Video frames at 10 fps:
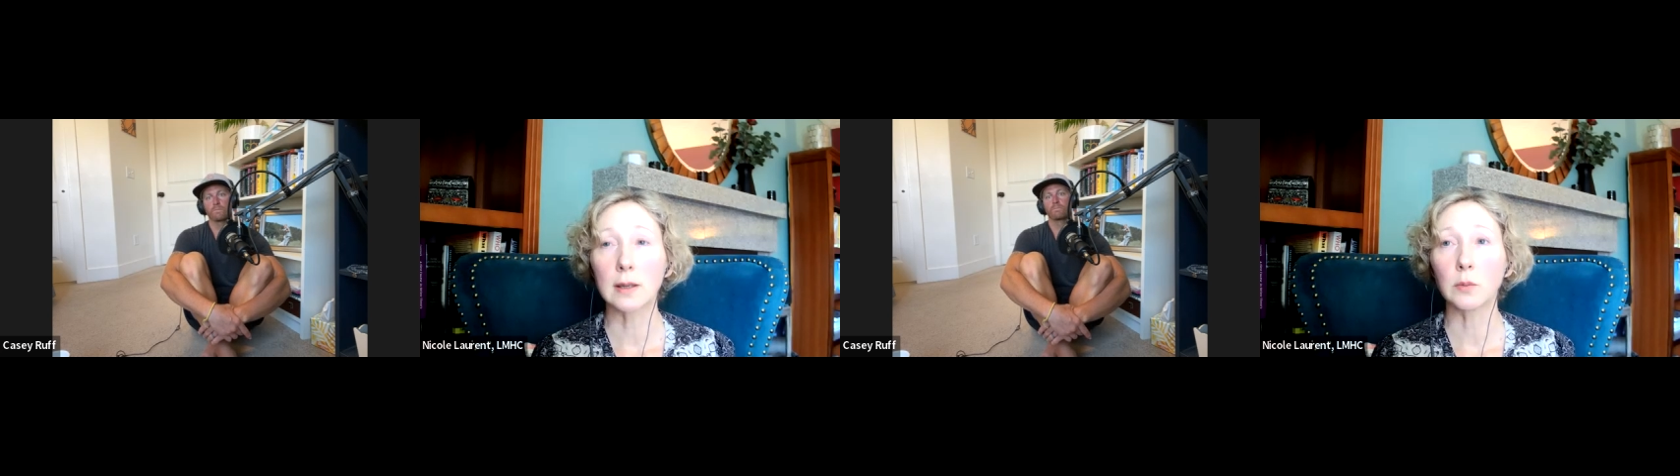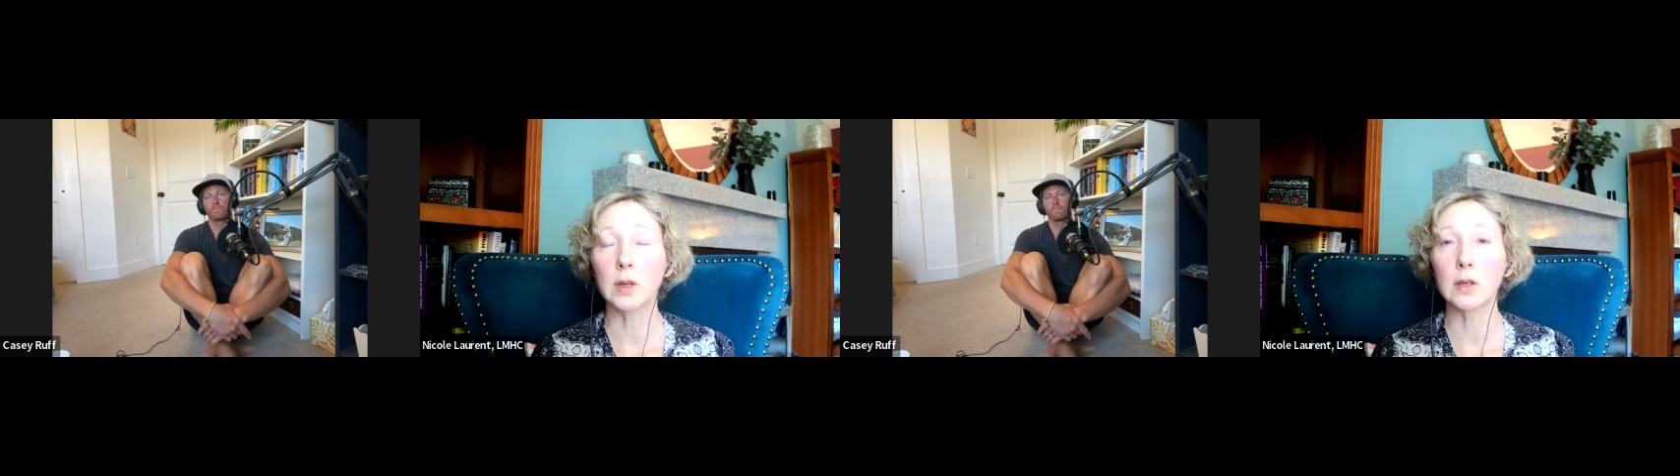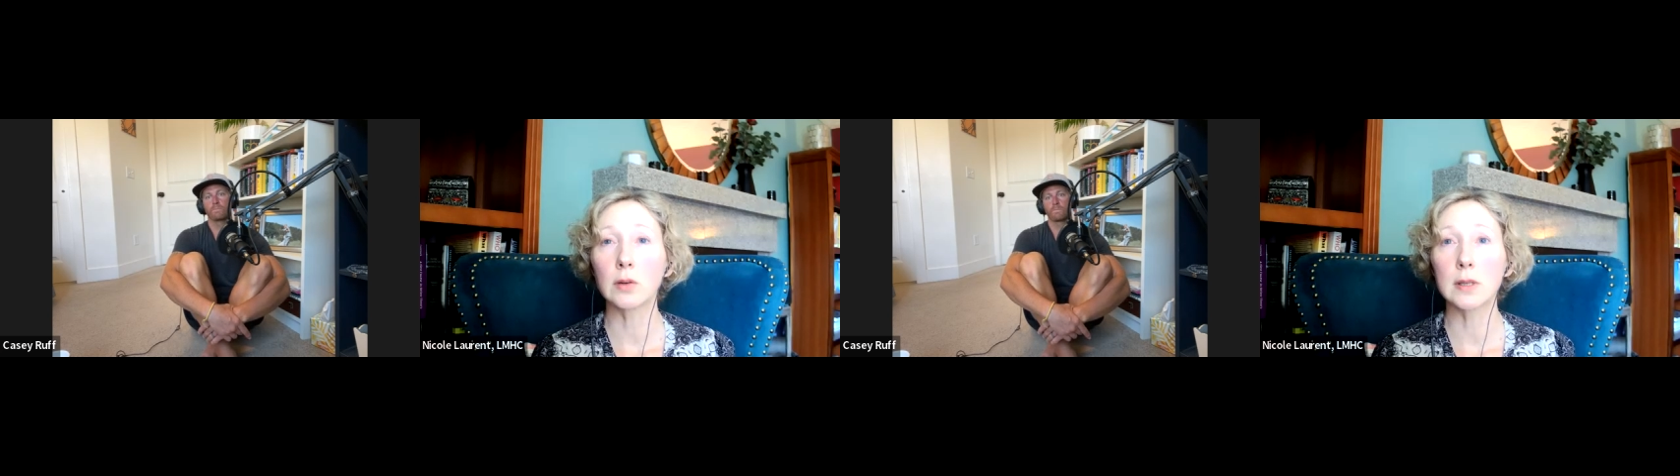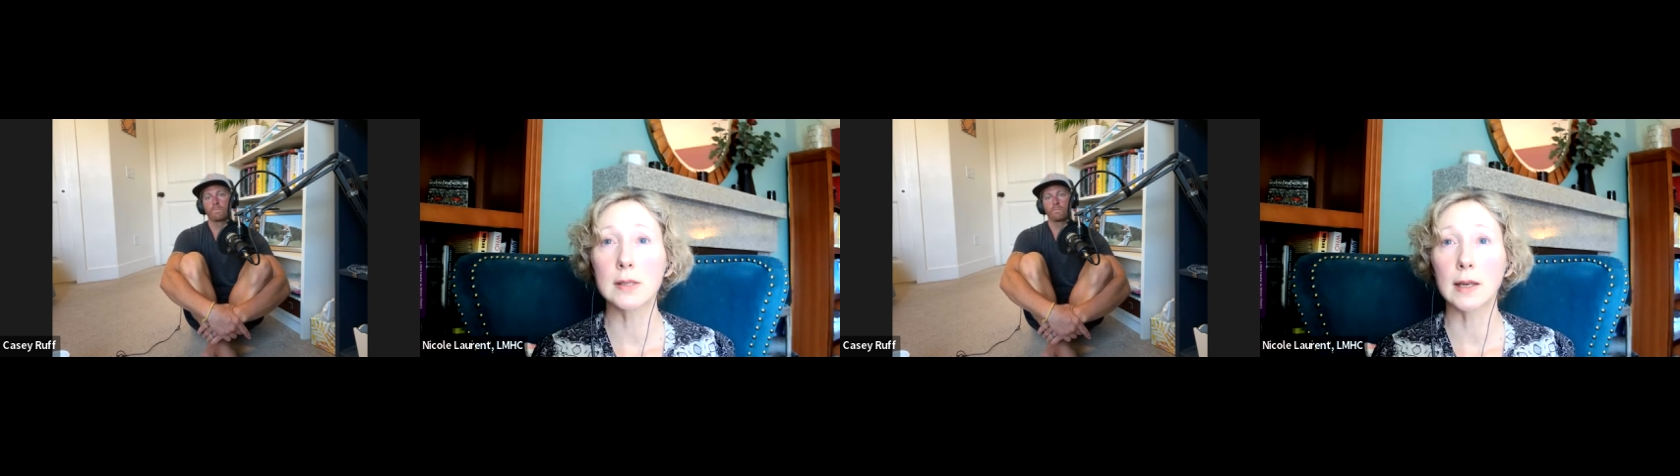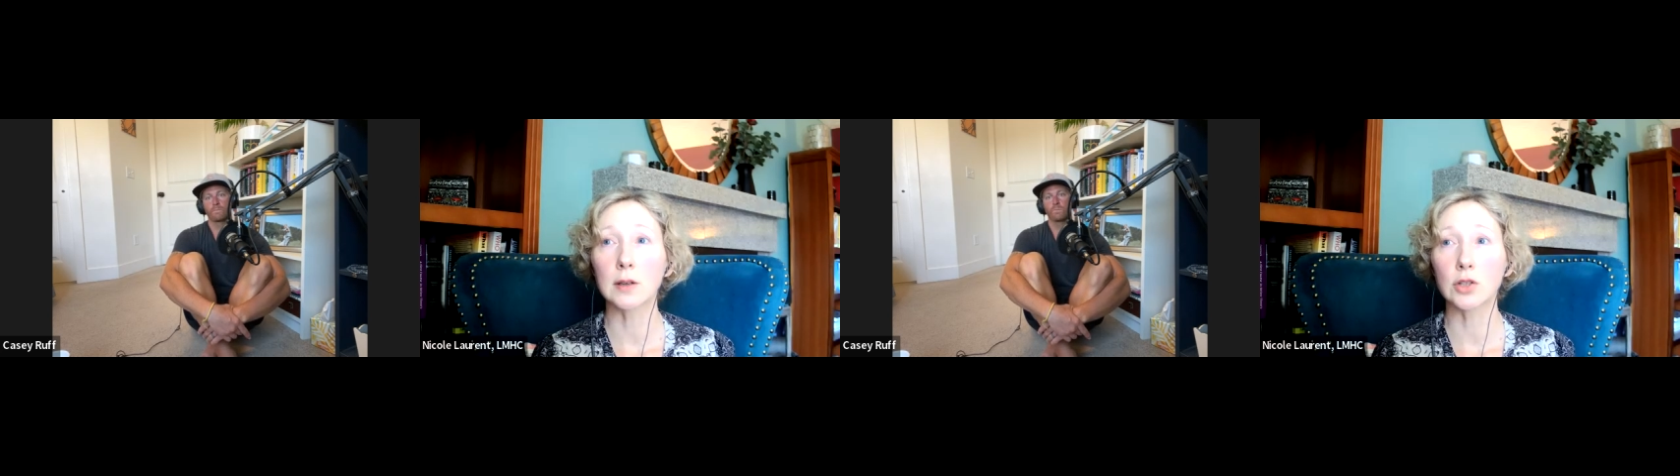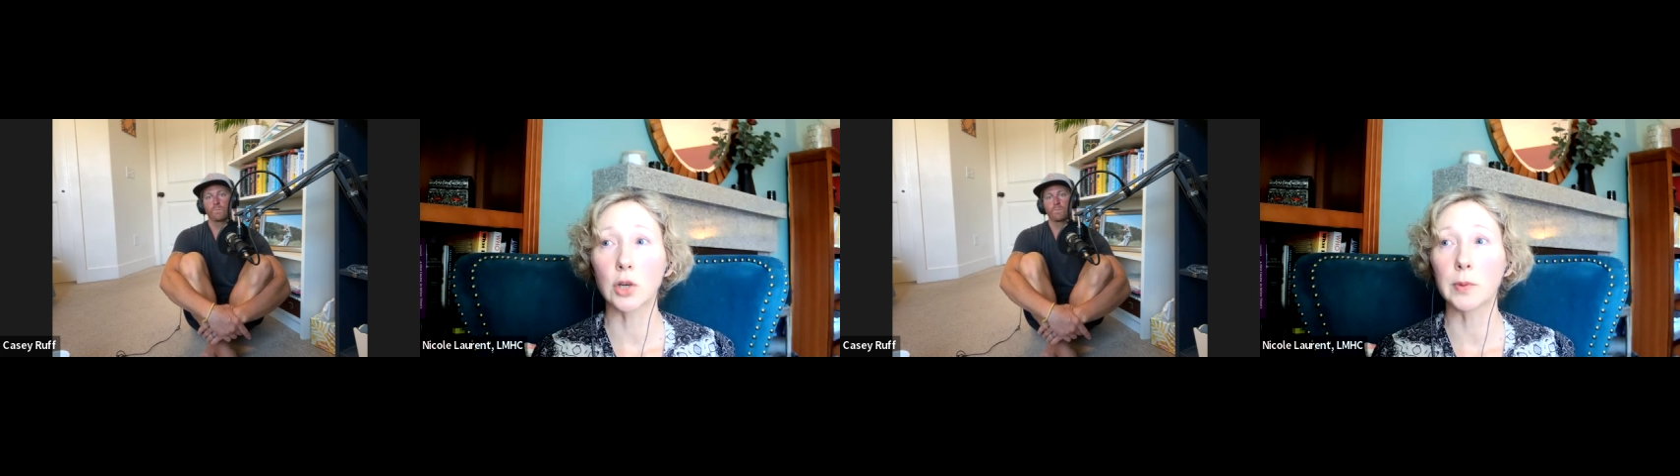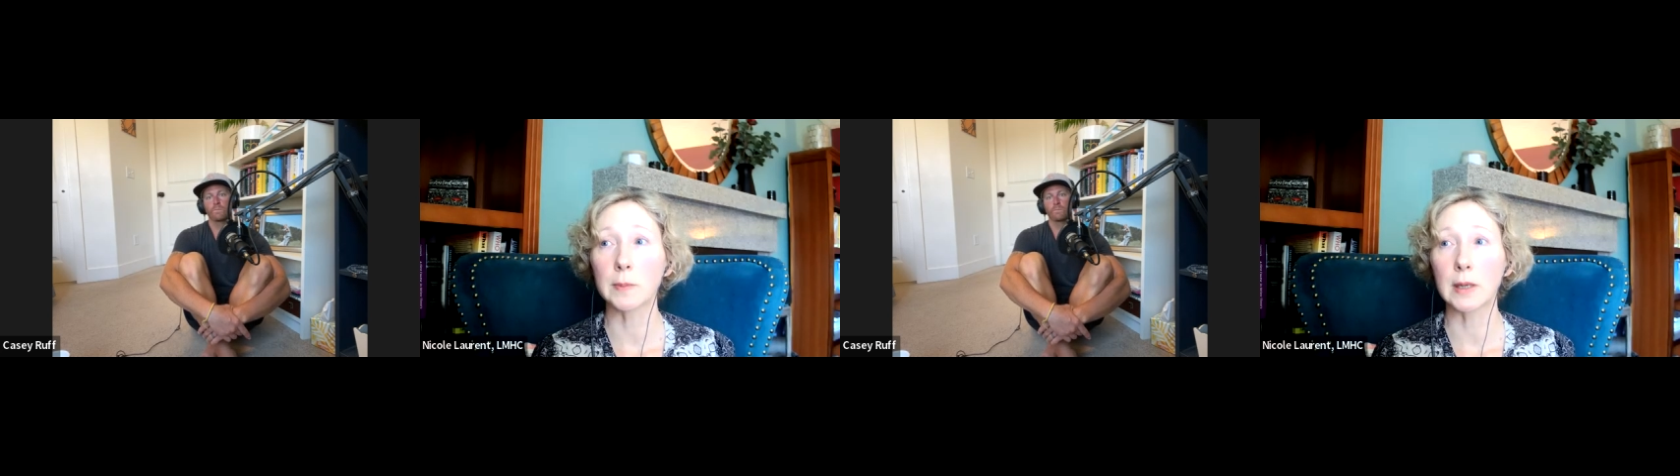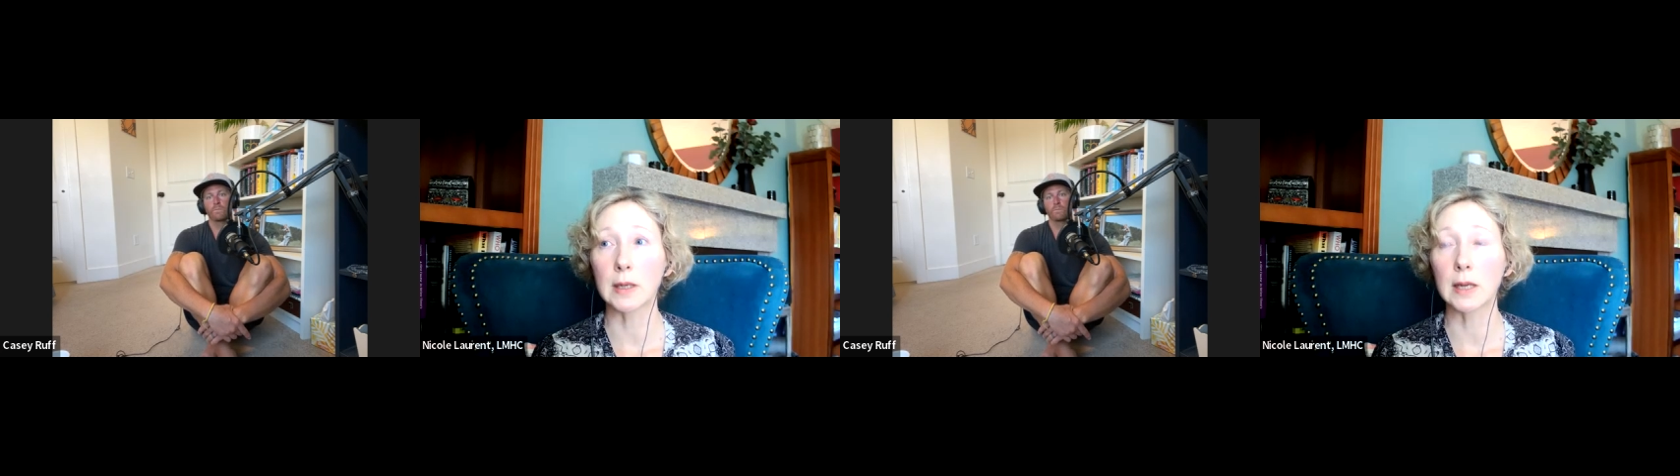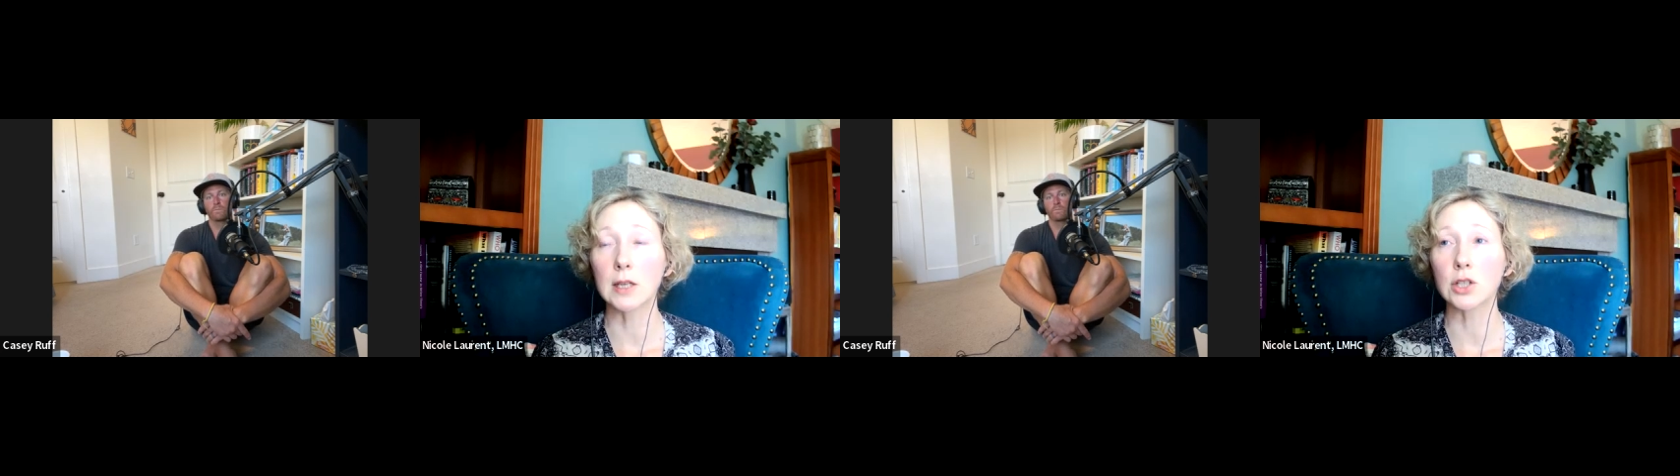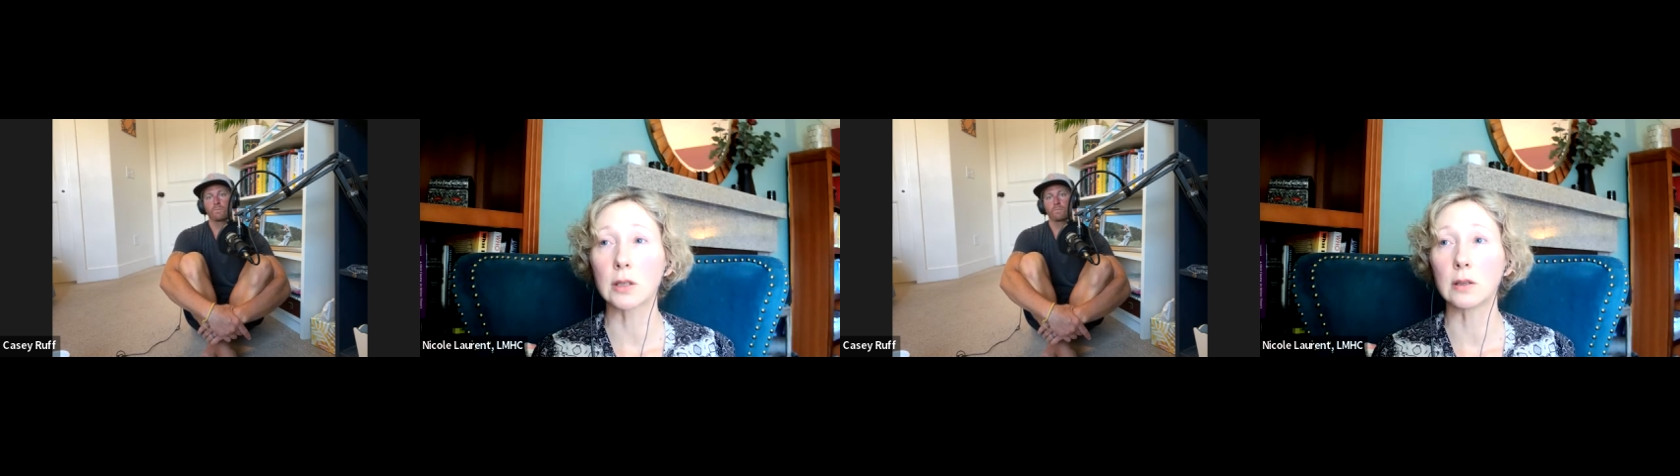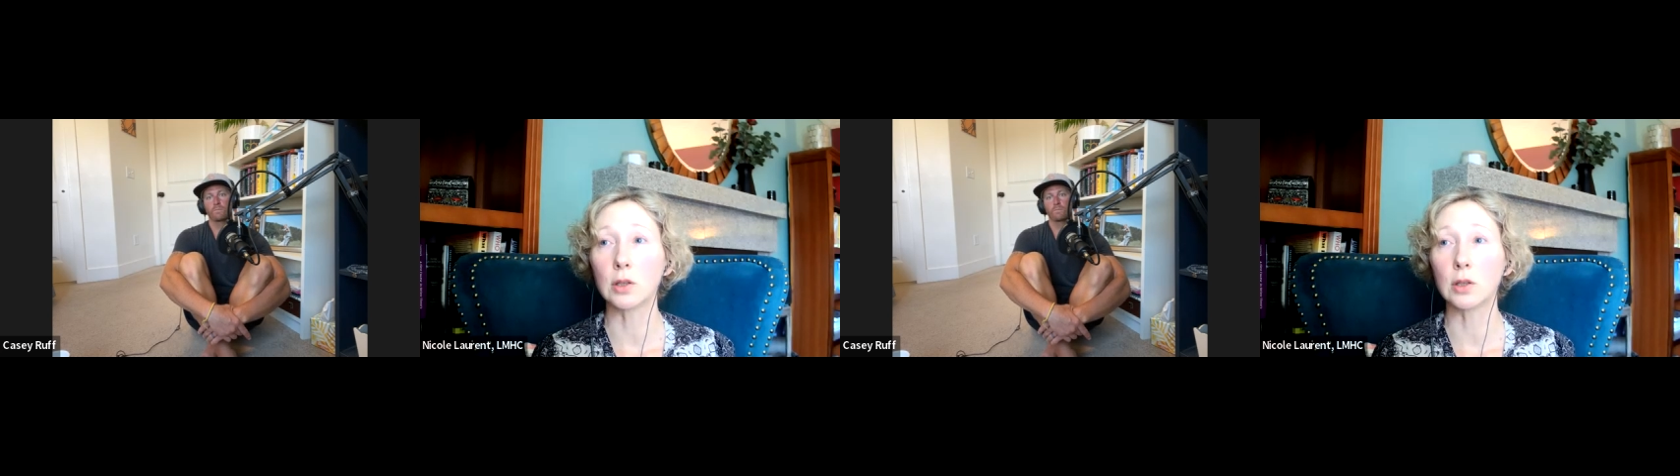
And when you're on psychotropic medication,